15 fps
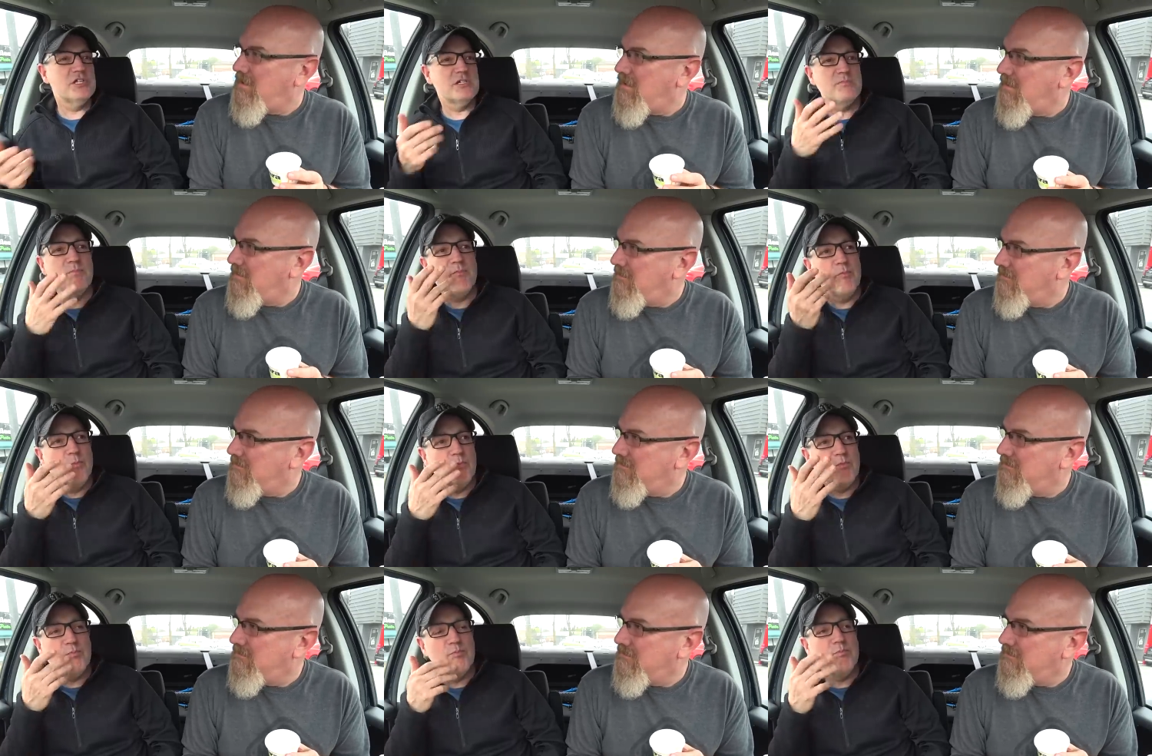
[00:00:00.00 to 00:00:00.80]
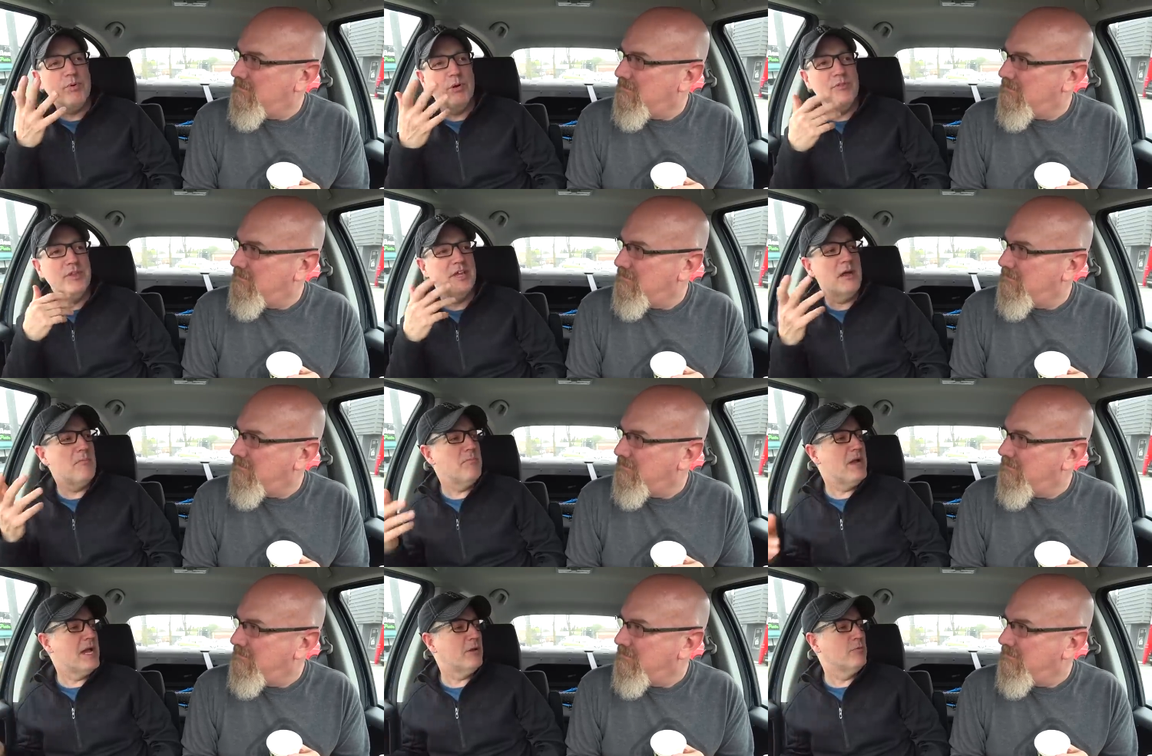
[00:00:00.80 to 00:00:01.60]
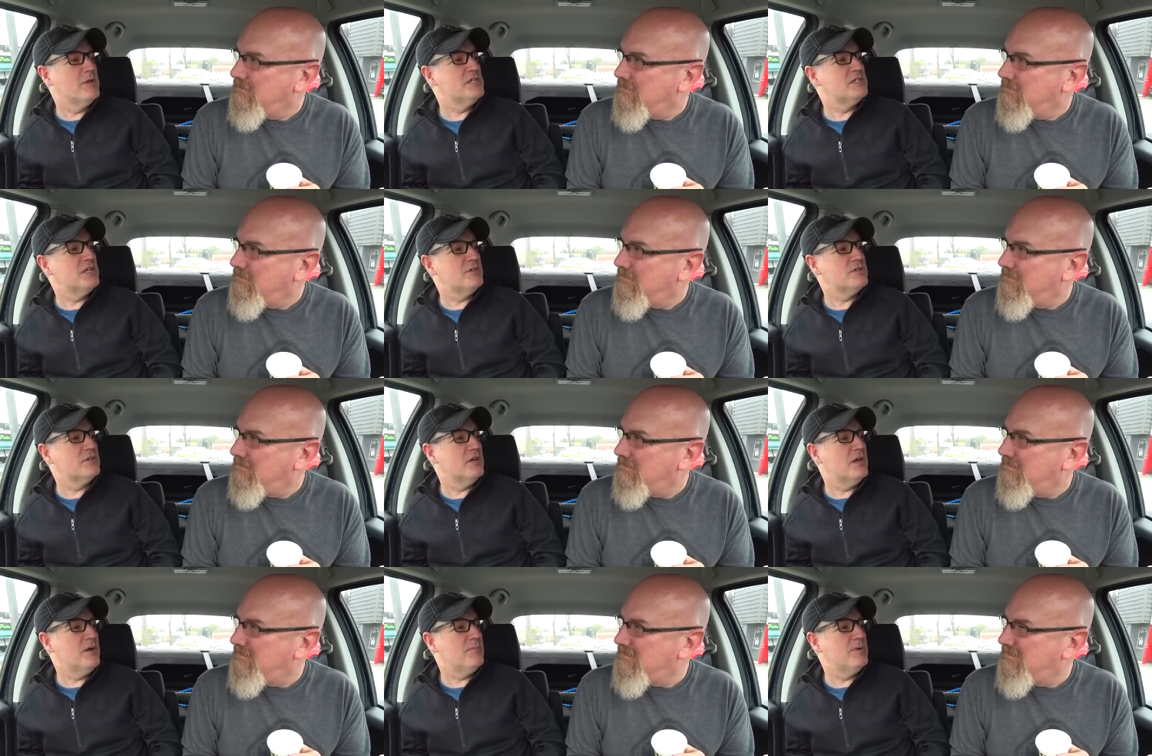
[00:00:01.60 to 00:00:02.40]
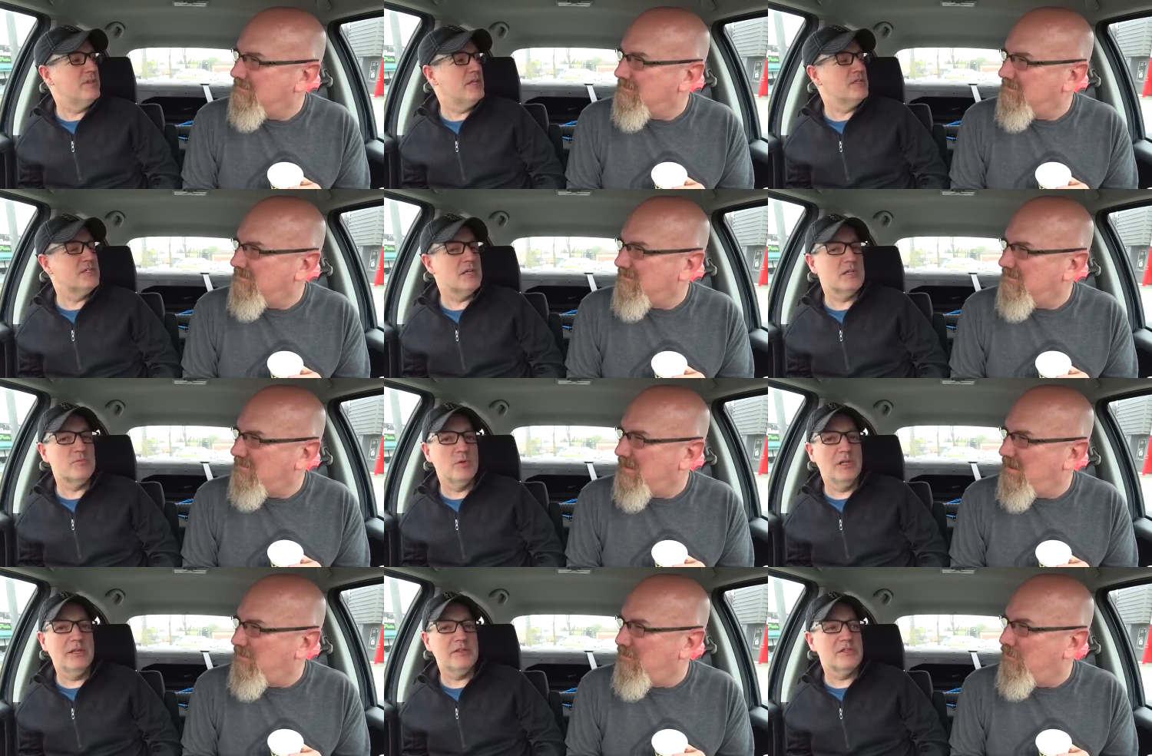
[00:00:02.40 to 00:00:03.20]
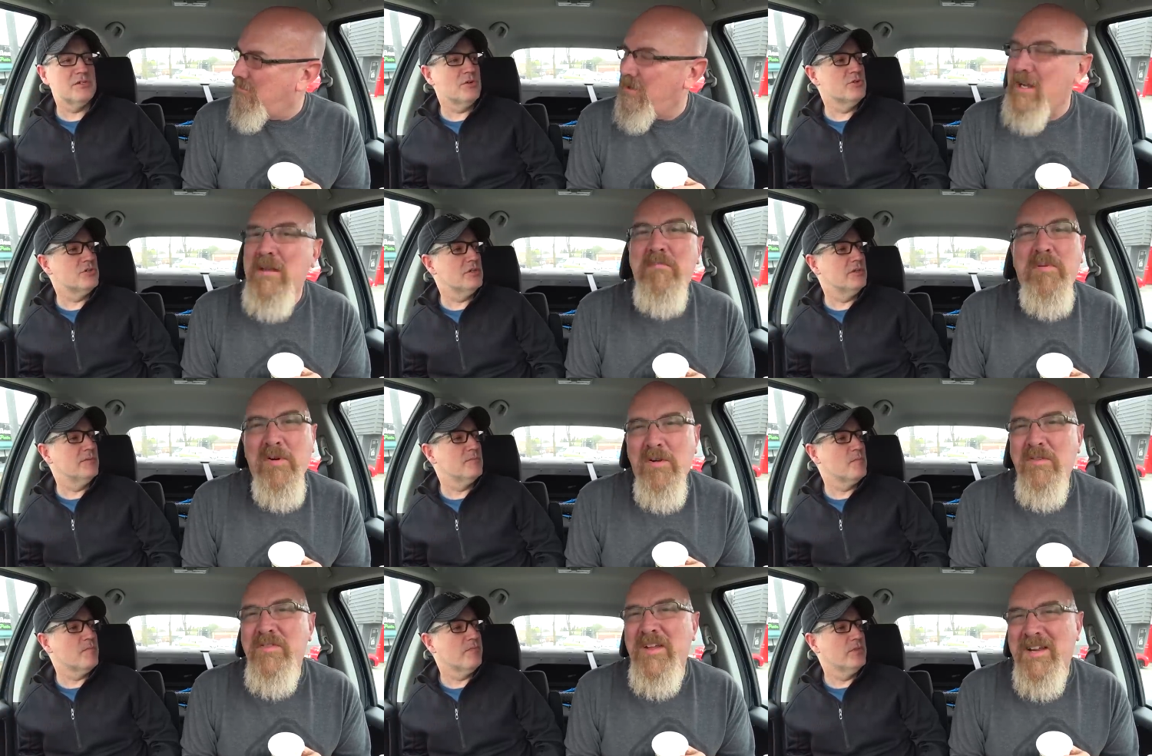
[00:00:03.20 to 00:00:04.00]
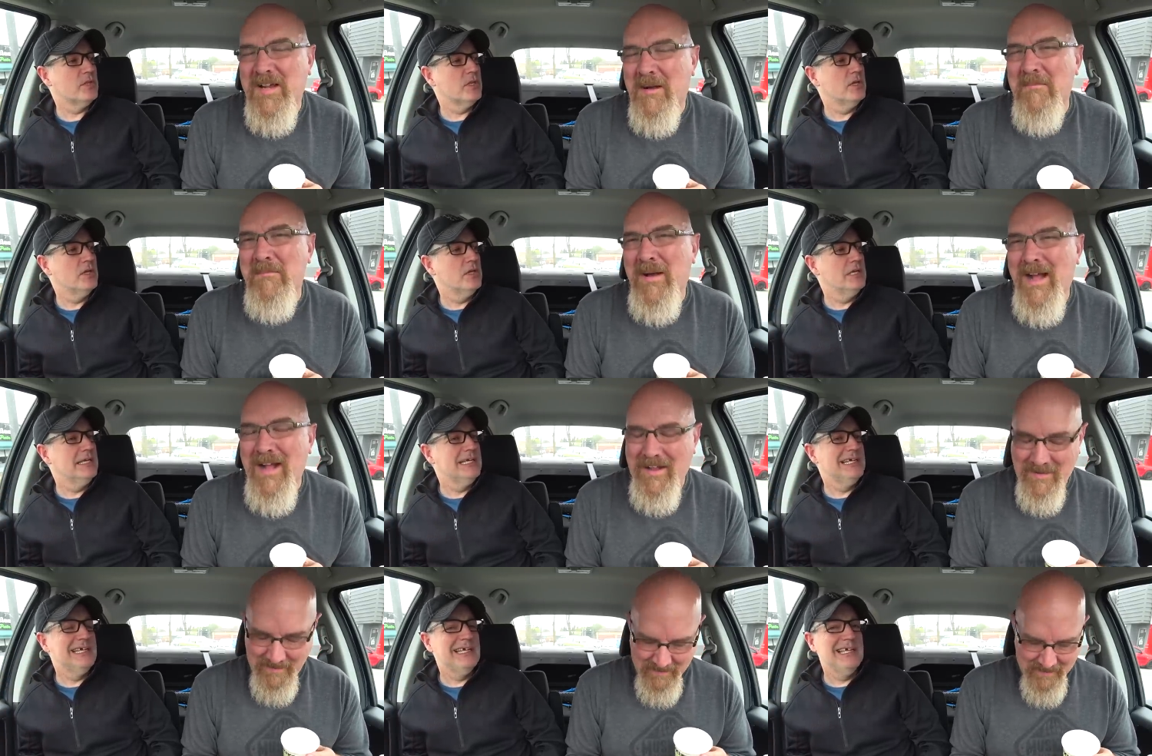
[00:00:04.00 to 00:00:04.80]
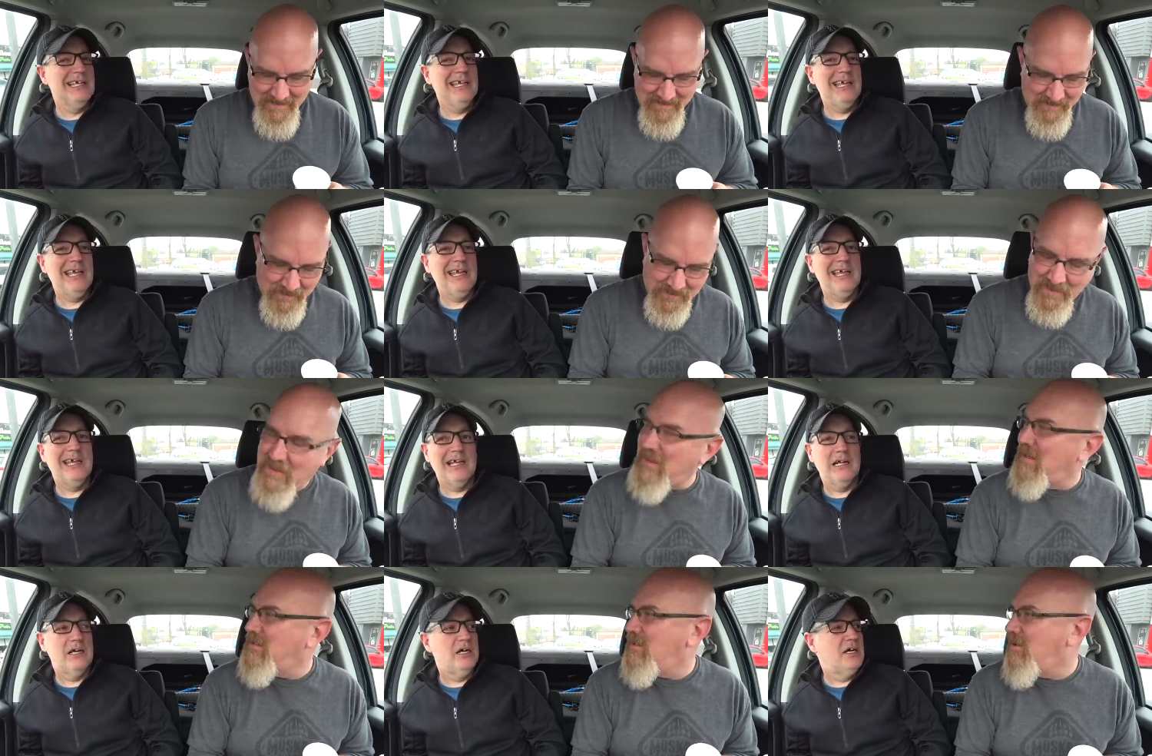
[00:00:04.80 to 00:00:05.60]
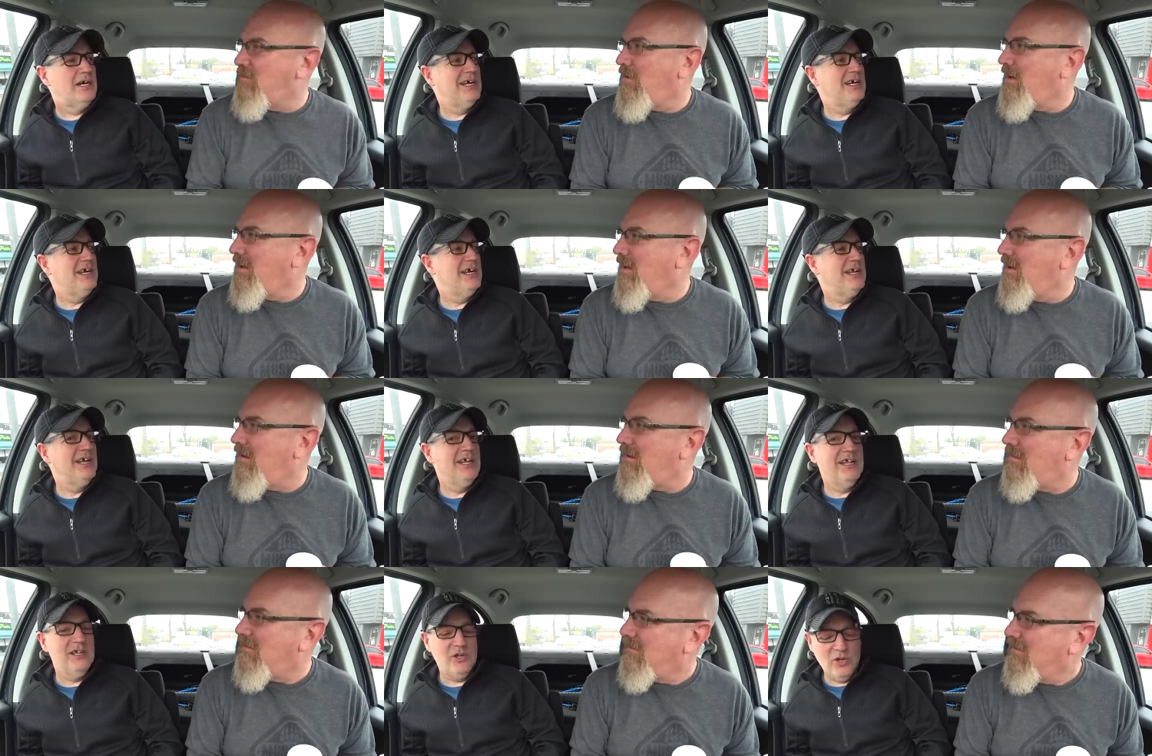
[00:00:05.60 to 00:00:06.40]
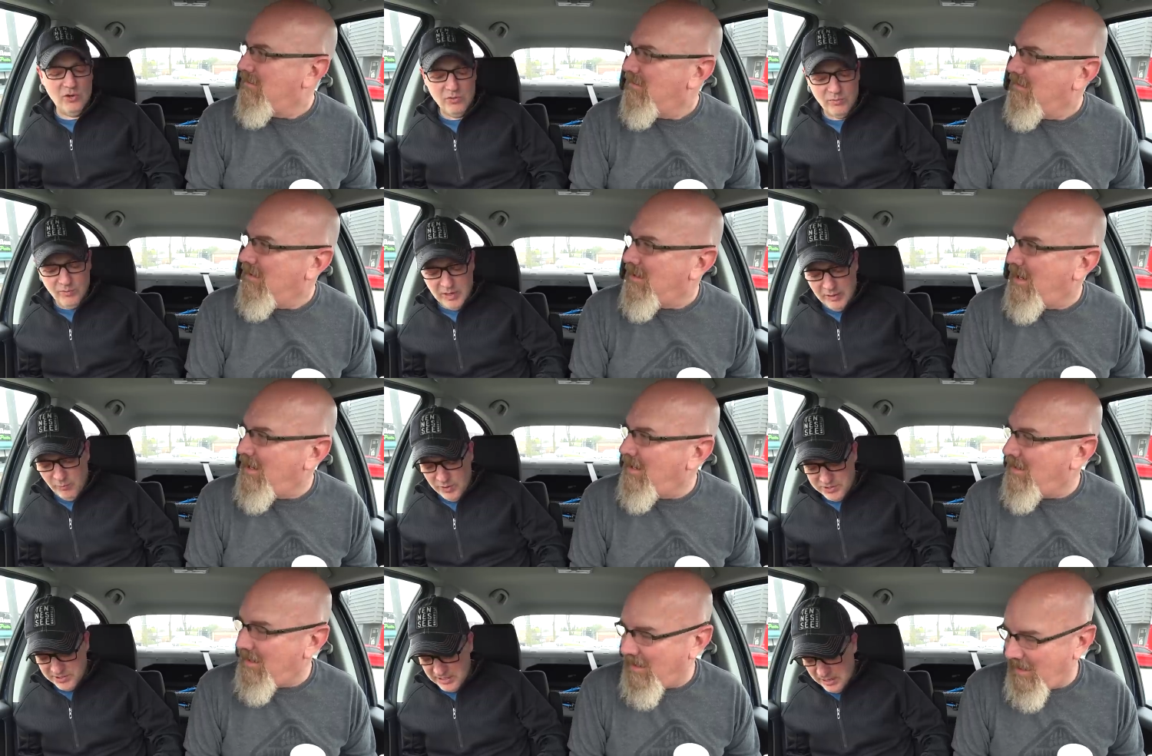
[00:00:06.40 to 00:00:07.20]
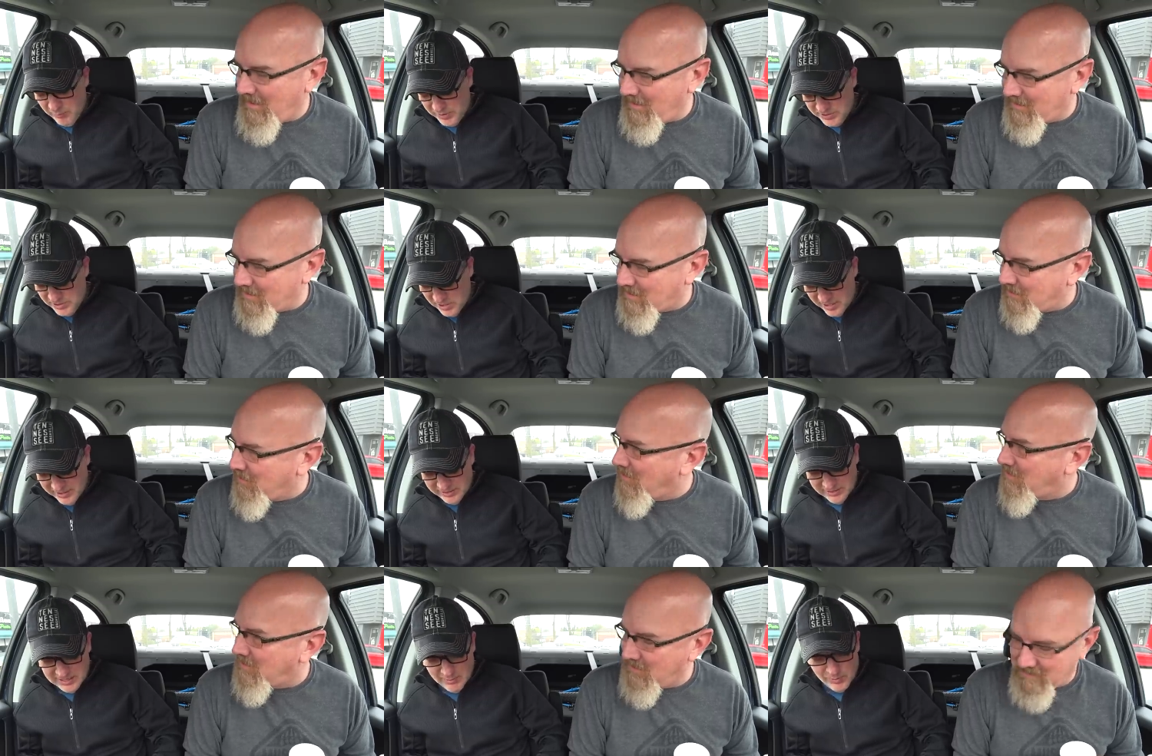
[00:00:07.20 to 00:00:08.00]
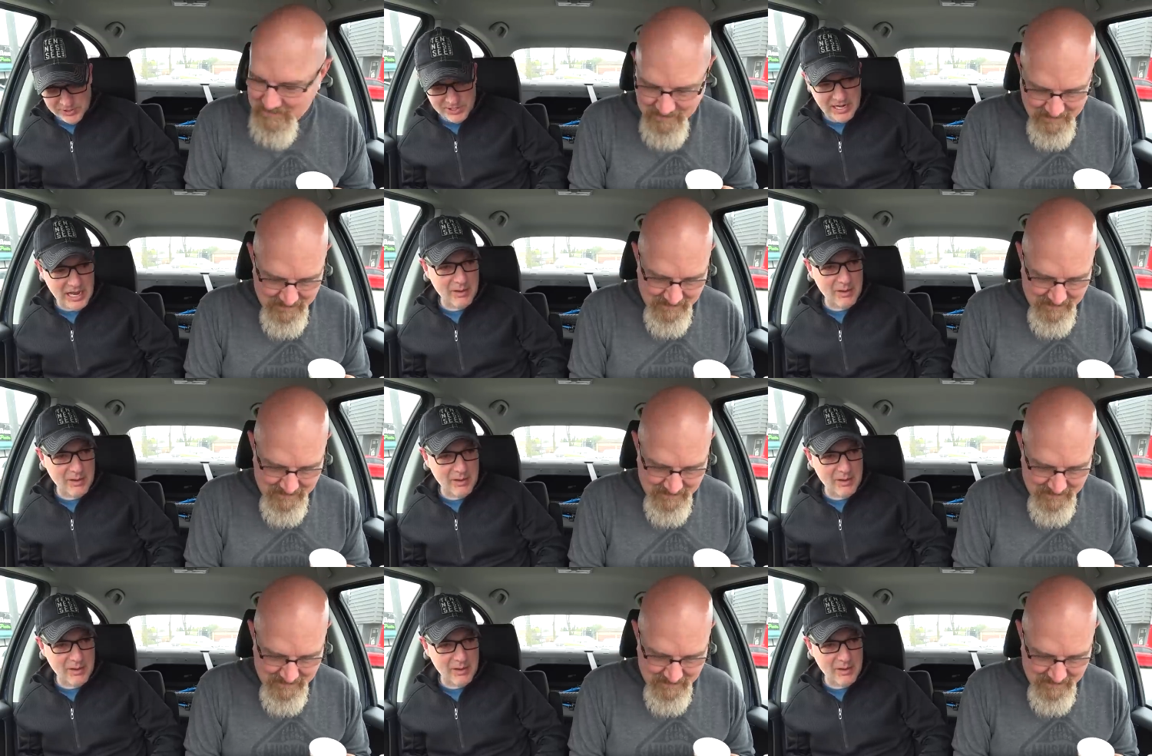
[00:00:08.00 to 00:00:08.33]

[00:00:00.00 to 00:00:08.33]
Speaker 1: just...
Speaker 2: pulled the gum back, re-stitched it up, and then says, "Well, let
Speaker 1: the surgeon." Re-pulled the gum back. Those are the things you don't want to hear. No,
Speaker 2: in any, wasn't, any I was situation. Not, I wasn't